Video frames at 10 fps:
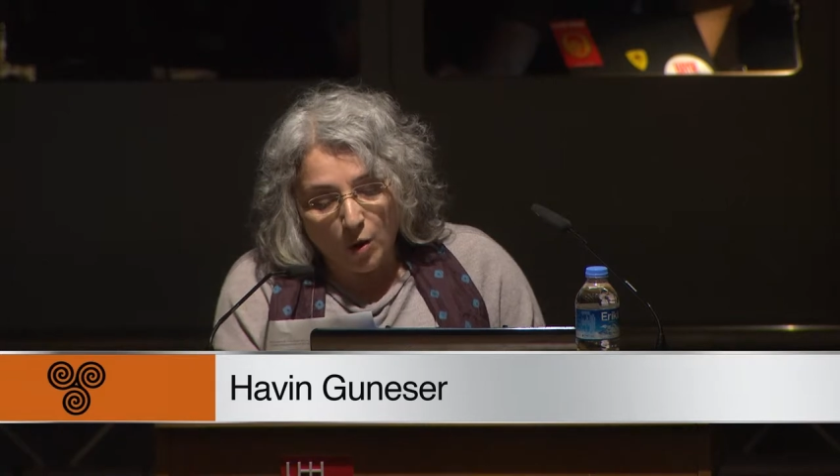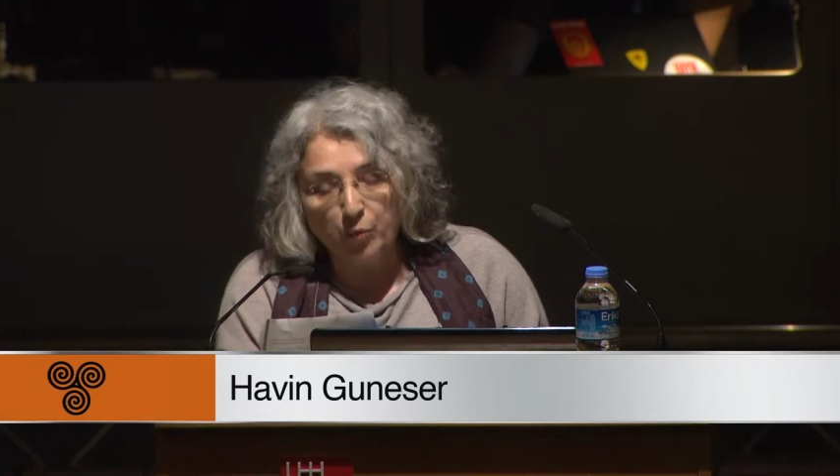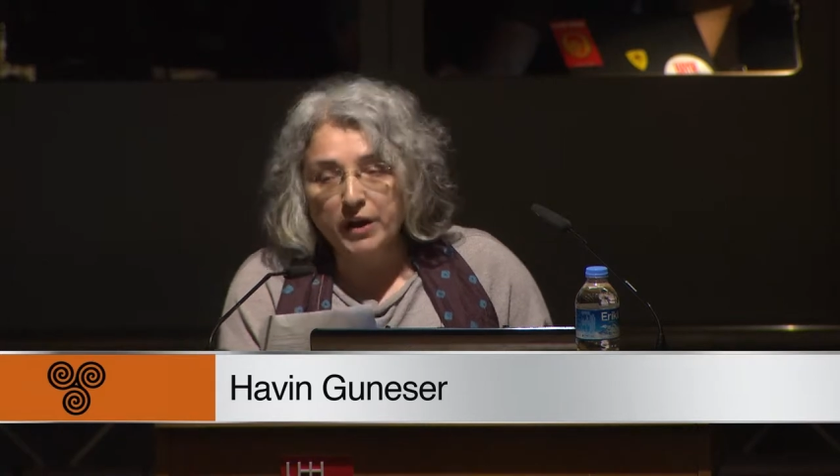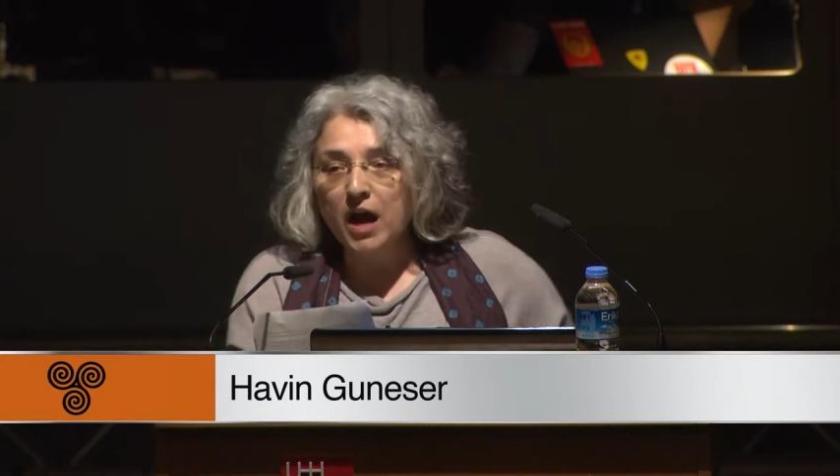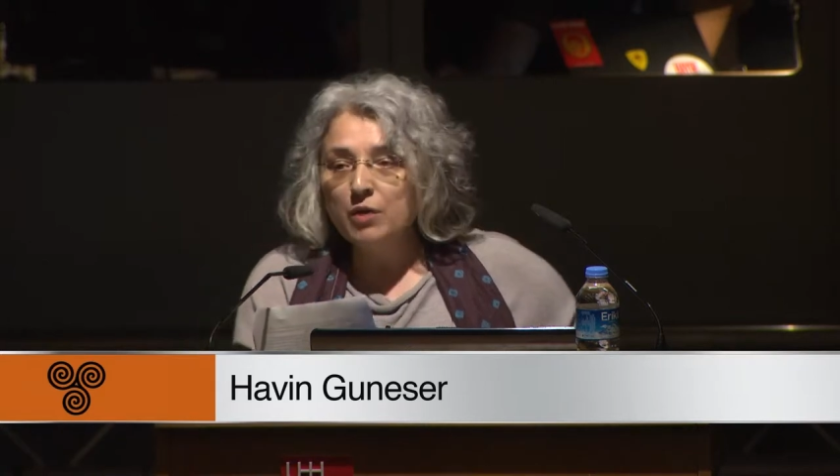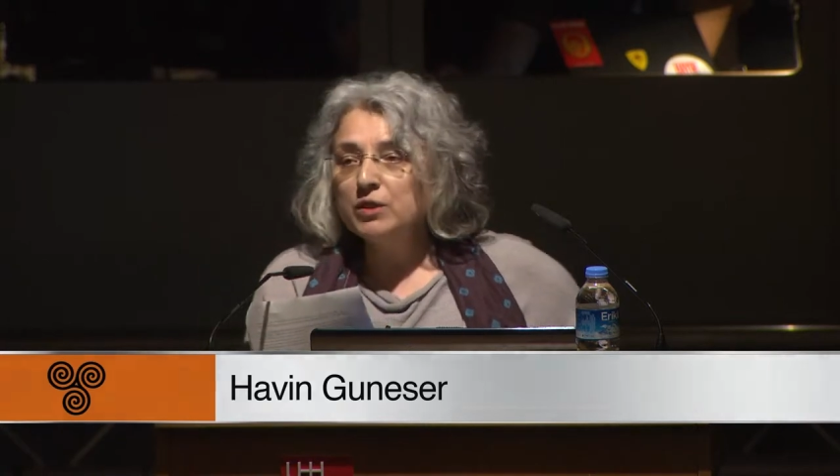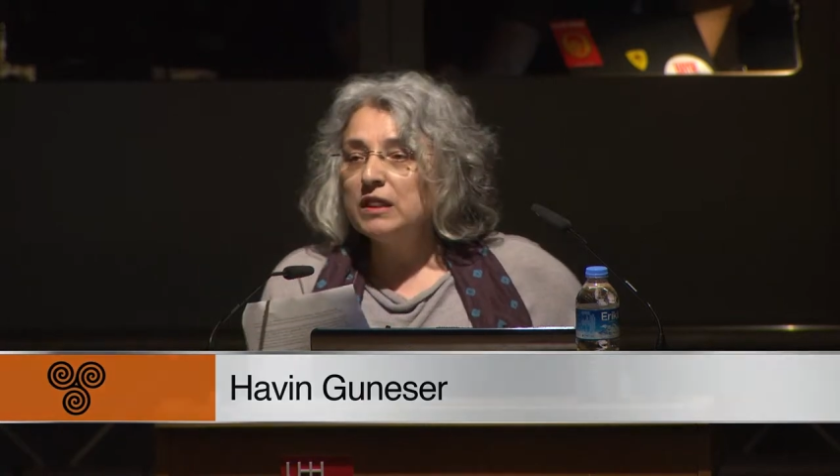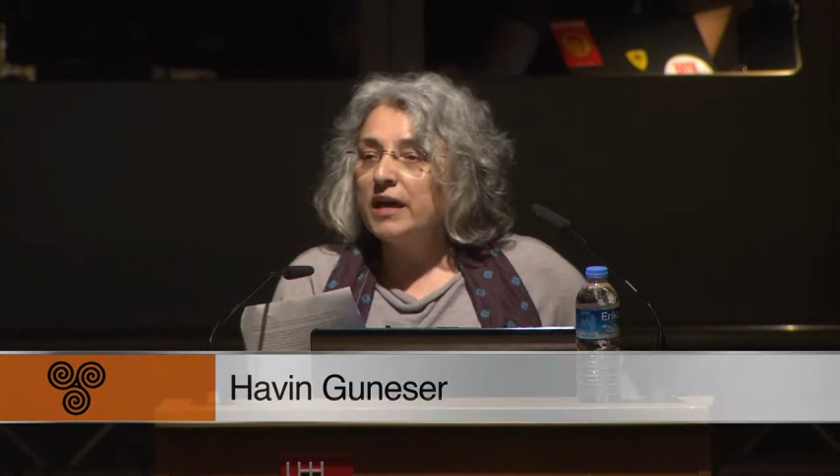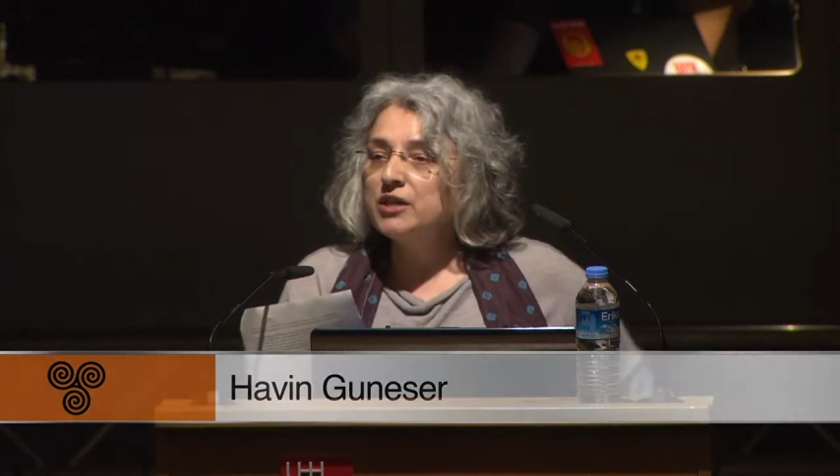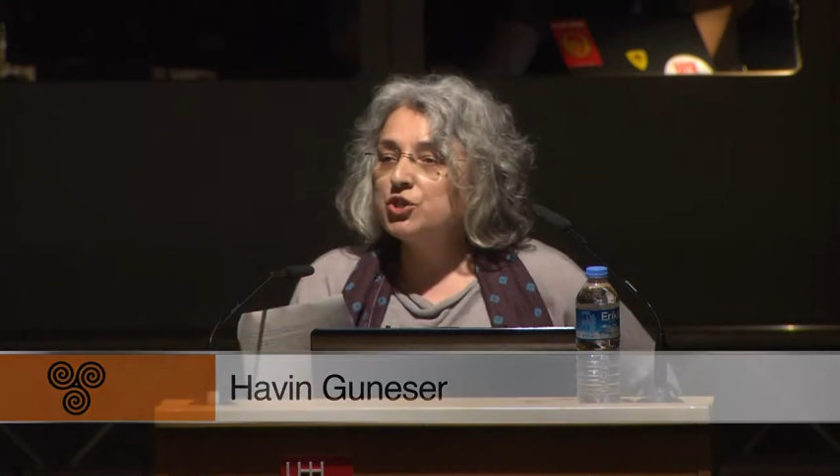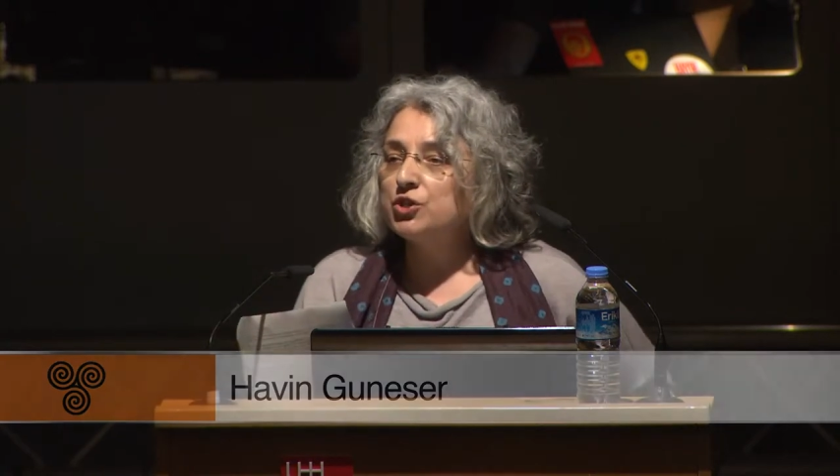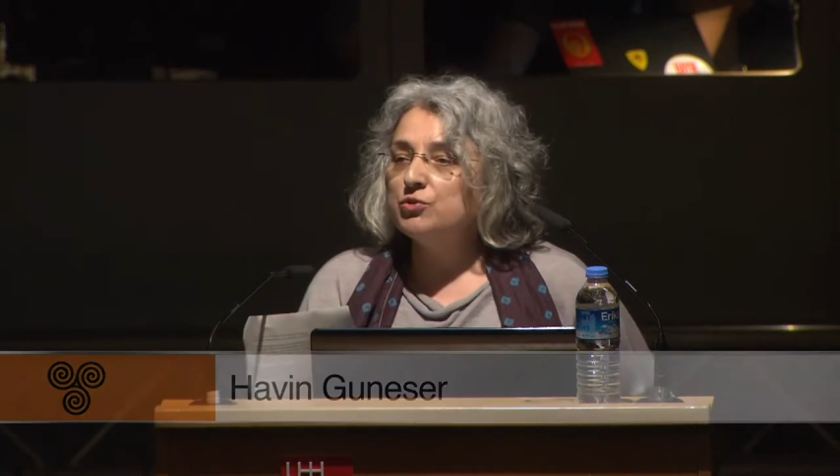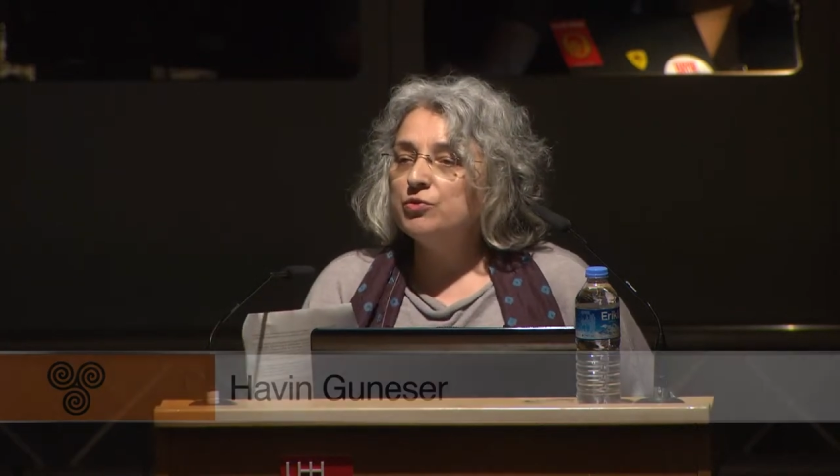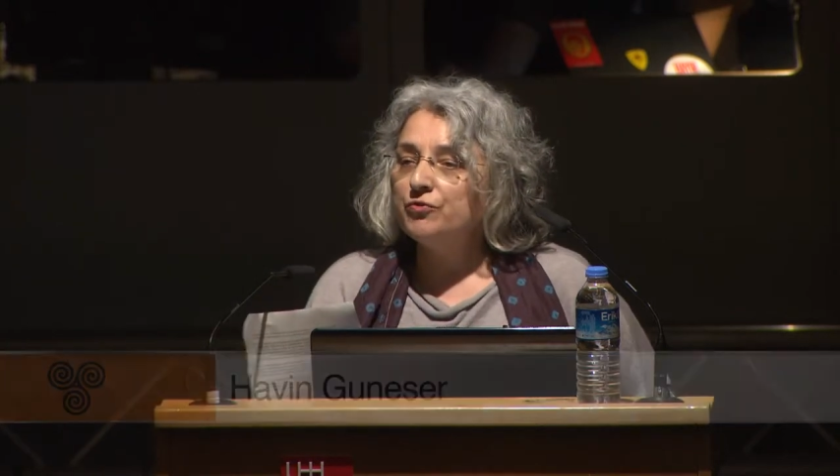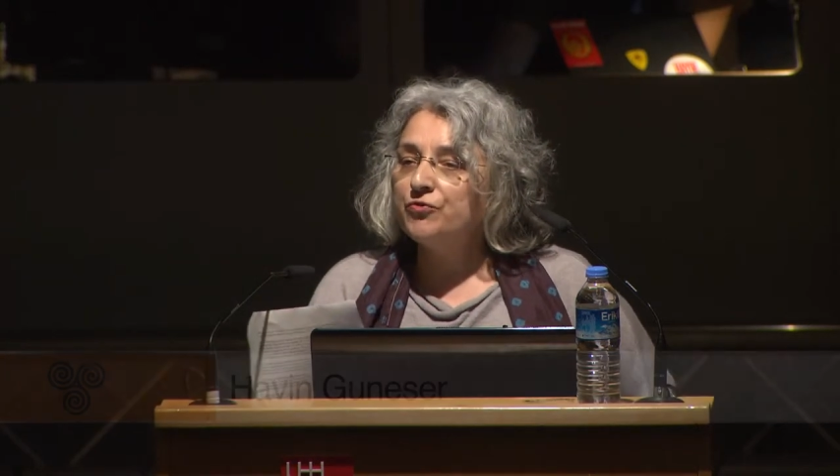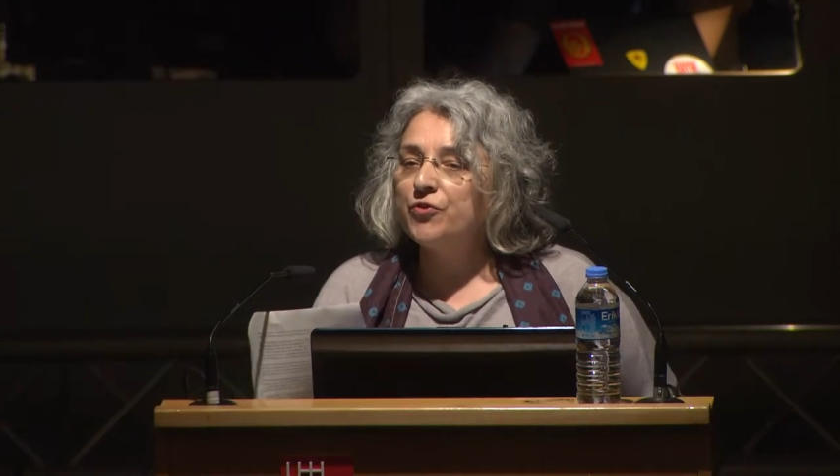What I would like to